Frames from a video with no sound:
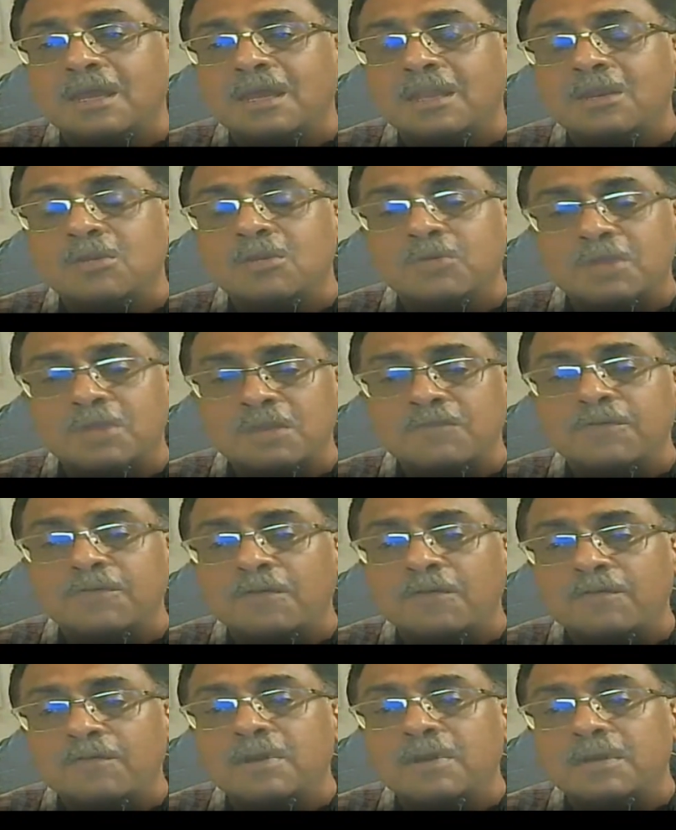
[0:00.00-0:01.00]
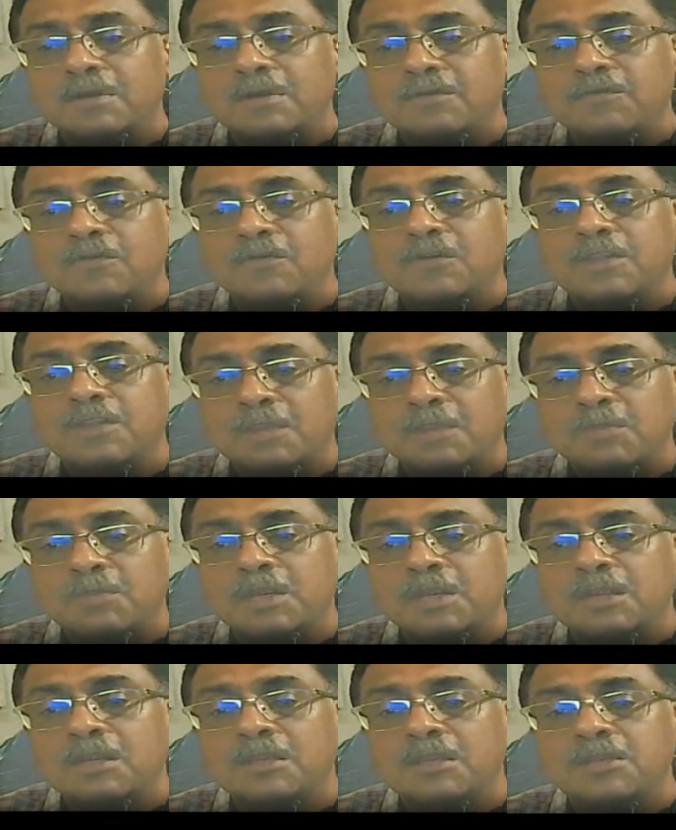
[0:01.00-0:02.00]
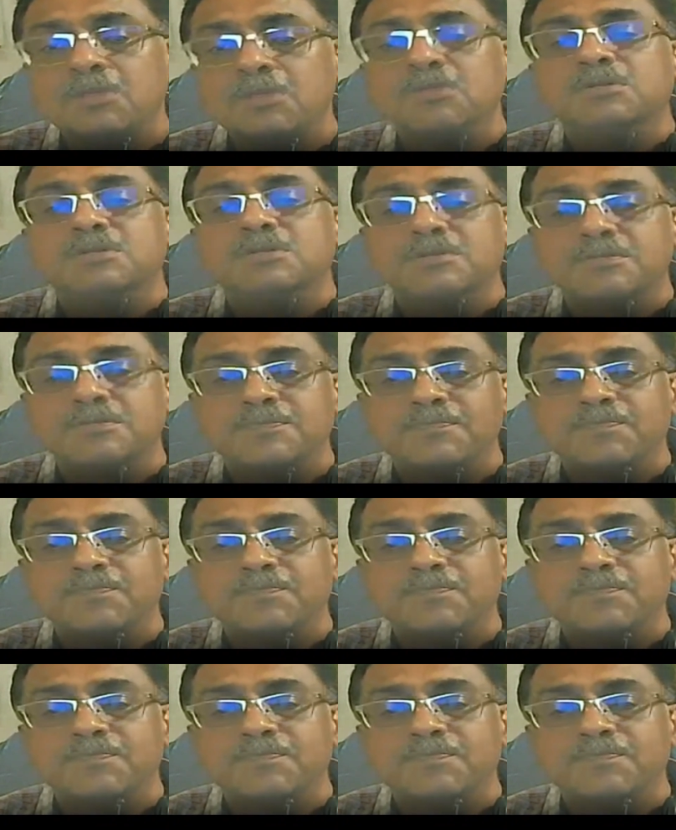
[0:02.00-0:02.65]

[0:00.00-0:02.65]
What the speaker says: looking forward for that particular news.